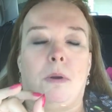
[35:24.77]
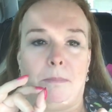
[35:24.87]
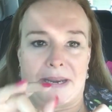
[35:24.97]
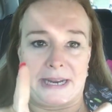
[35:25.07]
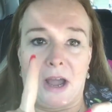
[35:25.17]

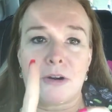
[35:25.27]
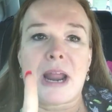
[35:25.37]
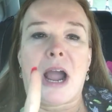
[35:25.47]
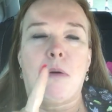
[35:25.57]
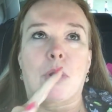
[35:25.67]
My daughter
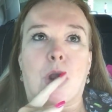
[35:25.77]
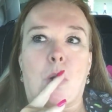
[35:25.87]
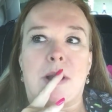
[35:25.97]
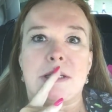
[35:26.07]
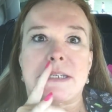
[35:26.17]
and I were
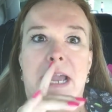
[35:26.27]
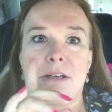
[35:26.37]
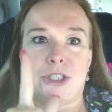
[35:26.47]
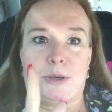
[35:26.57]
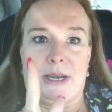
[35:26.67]
going
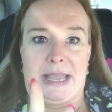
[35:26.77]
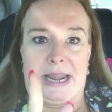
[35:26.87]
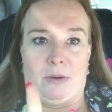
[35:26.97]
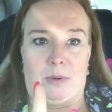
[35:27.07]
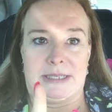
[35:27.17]
down to
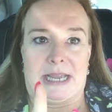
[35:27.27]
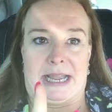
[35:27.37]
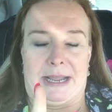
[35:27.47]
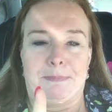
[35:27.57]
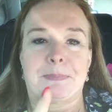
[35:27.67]
Atlanta one
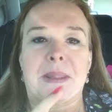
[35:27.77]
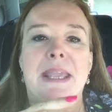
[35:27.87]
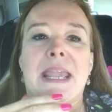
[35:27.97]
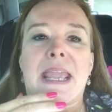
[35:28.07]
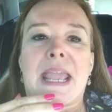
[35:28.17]
time,
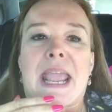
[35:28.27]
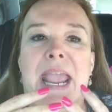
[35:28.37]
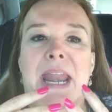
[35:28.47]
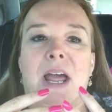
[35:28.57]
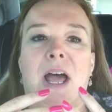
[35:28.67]

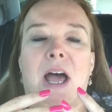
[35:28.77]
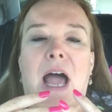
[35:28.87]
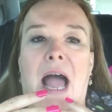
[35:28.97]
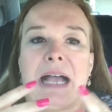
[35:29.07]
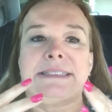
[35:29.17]
and
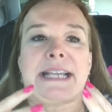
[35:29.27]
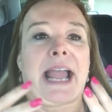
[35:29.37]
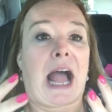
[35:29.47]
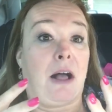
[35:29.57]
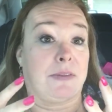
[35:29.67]
I
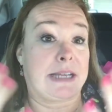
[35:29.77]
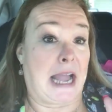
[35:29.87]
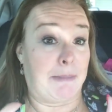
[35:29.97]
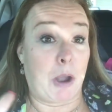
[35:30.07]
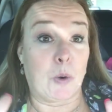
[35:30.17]
say all the
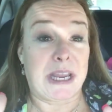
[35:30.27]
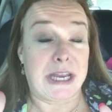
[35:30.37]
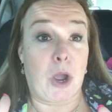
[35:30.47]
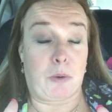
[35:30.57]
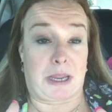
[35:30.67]
time, okie
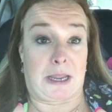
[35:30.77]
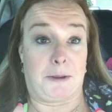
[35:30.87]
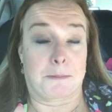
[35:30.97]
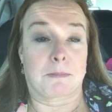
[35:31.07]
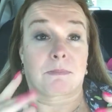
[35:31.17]
dokie.
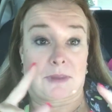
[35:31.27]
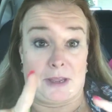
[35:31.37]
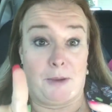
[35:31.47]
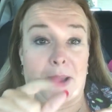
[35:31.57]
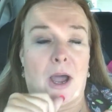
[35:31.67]

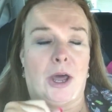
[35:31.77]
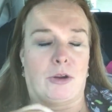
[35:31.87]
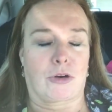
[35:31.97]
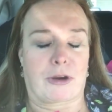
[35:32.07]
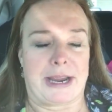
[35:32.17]
Talk about
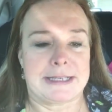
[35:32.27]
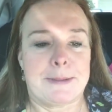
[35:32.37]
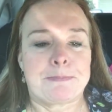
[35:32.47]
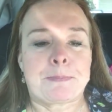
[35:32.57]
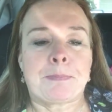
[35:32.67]
autocorrect.
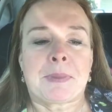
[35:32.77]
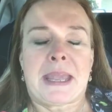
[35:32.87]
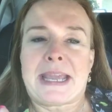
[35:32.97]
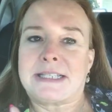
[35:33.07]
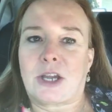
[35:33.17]

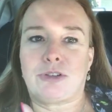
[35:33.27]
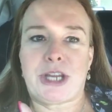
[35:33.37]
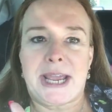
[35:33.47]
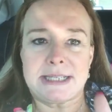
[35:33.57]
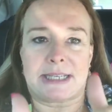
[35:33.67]
And so
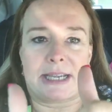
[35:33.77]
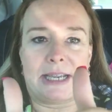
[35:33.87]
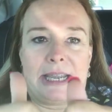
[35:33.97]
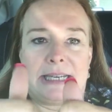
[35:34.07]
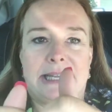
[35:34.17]

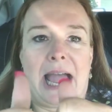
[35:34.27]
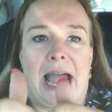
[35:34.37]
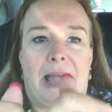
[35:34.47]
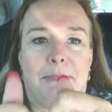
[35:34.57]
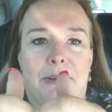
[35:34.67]
Jessica can
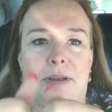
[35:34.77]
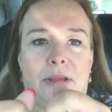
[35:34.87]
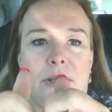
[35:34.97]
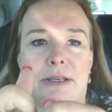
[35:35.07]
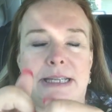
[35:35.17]
type
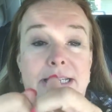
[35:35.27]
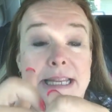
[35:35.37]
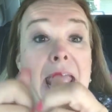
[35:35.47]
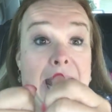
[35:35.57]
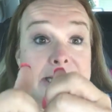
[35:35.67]

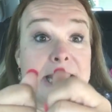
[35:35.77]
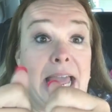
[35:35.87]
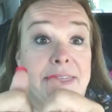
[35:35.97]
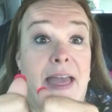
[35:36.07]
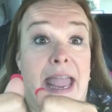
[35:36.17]
text
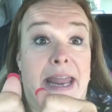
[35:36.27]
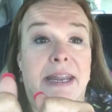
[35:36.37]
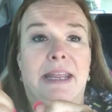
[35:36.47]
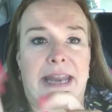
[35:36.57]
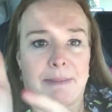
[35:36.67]
like that.
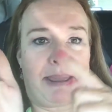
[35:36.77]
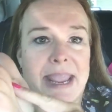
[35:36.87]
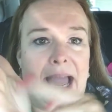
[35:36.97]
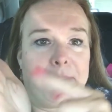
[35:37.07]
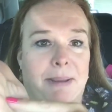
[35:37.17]
Now
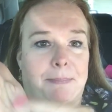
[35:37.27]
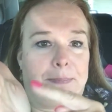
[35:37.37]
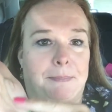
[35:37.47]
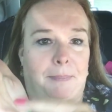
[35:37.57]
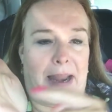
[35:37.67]
me, I'm a
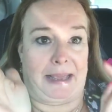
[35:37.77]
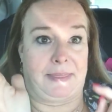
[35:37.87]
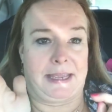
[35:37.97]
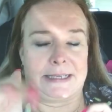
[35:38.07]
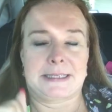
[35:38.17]
like
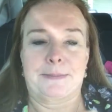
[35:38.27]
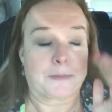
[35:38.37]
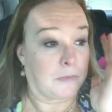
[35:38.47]
this.